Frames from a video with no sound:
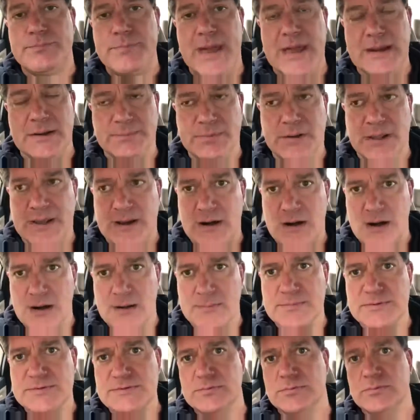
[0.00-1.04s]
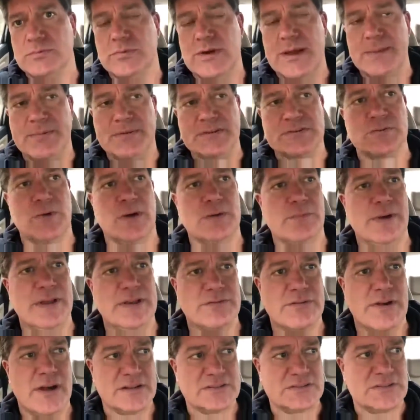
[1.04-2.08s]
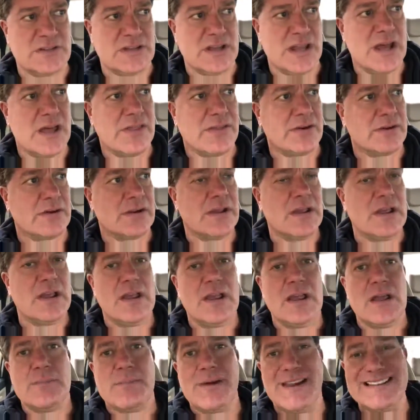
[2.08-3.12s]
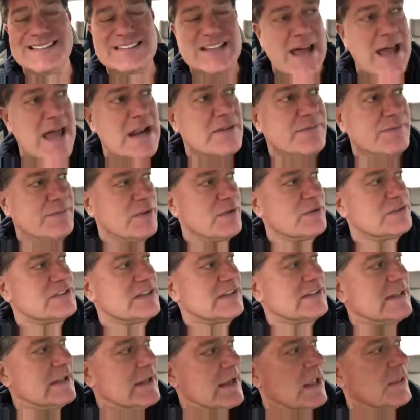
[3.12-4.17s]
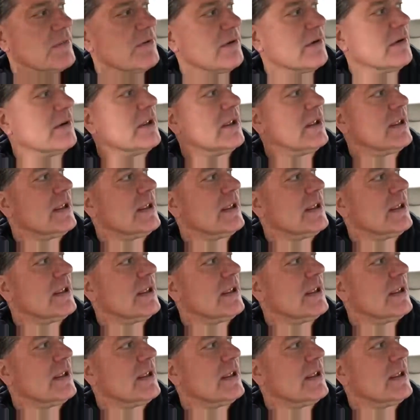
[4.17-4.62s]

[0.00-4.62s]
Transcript: pay to play arms, weapons, one way, drugs and the other. But it's kind of fusing together.